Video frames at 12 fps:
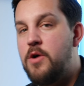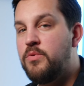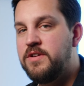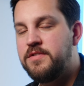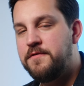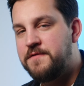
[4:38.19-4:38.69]
Now,
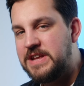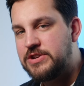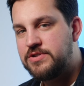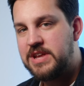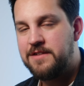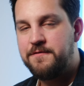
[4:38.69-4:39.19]
one of the
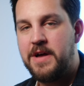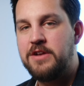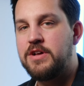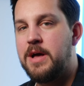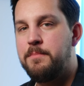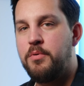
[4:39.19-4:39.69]
features in
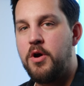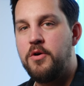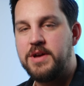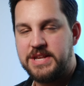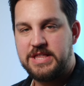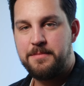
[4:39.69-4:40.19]
Final Cut
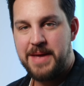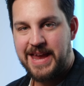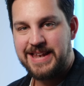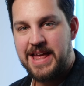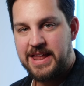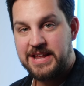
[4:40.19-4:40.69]
Pro is the
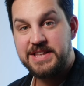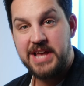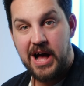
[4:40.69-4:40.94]
magnetic